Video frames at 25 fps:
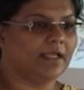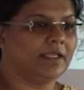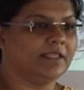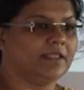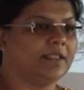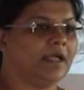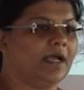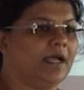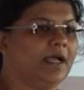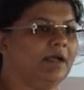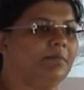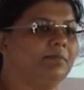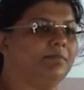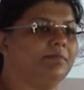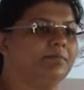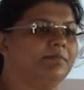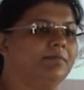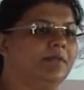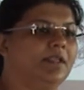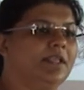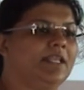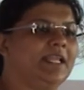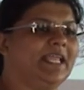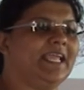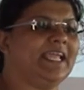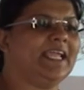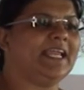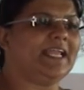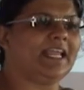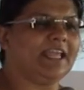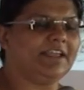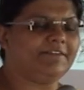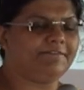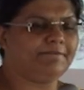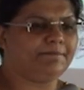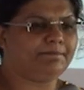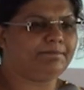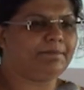The
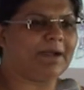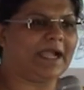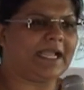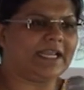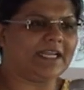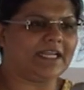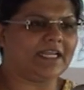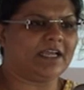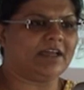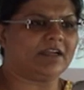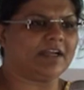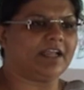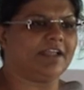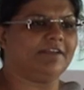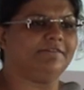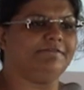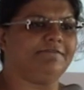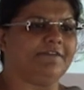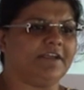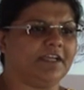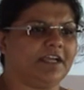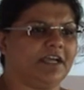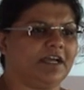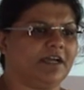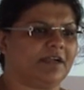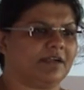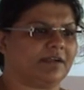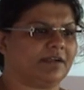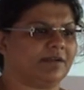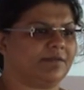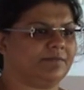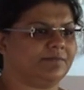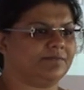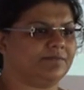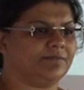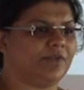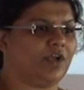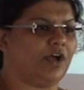leading pioneering figure
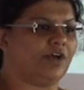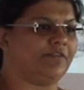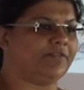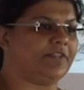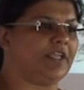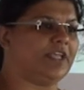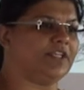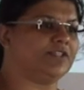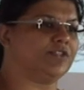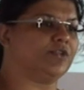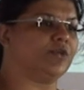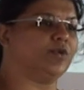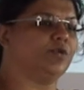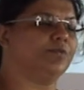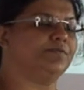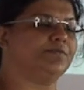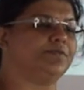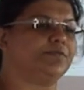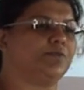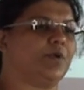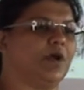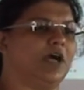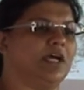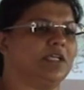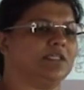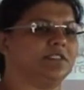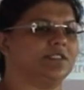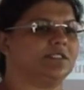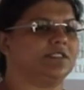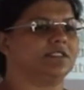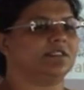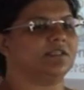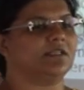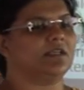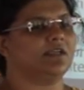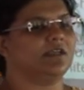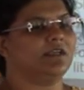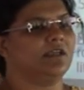of these groups
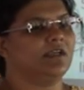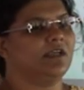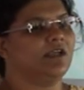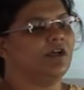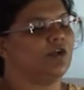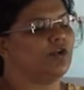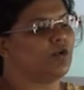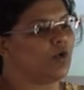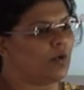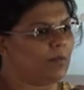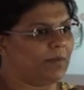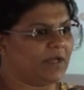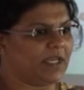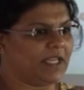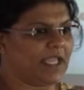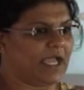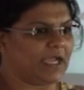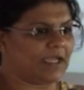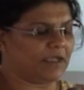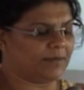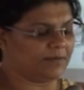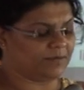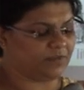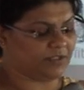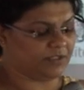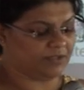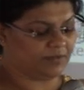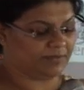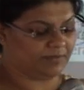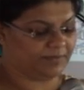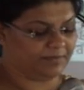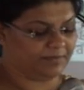was Roman Jakobson.